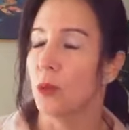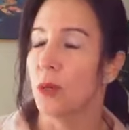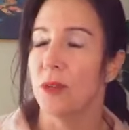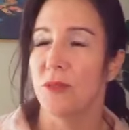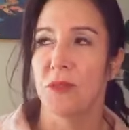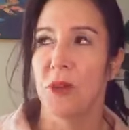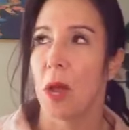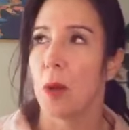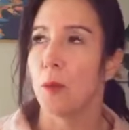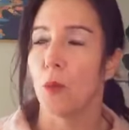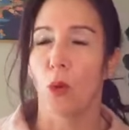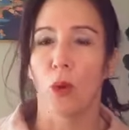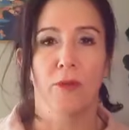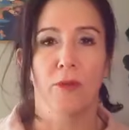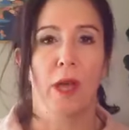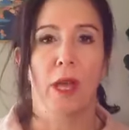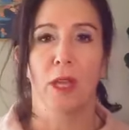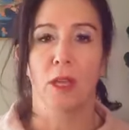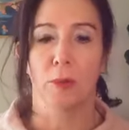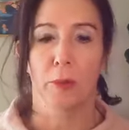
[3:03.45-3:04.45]
if not more
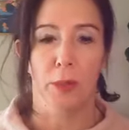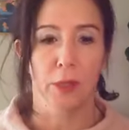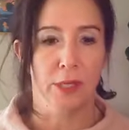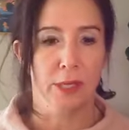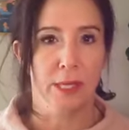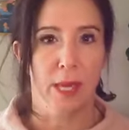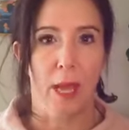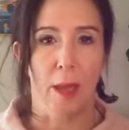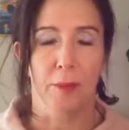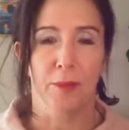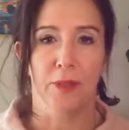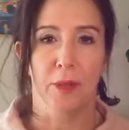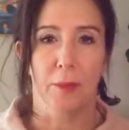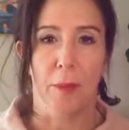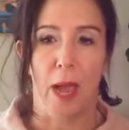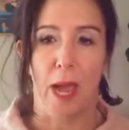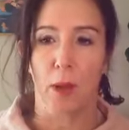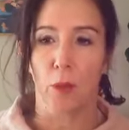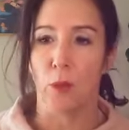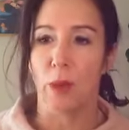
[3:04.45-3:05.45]
valuable at times than
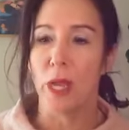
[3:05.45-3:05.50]
mine.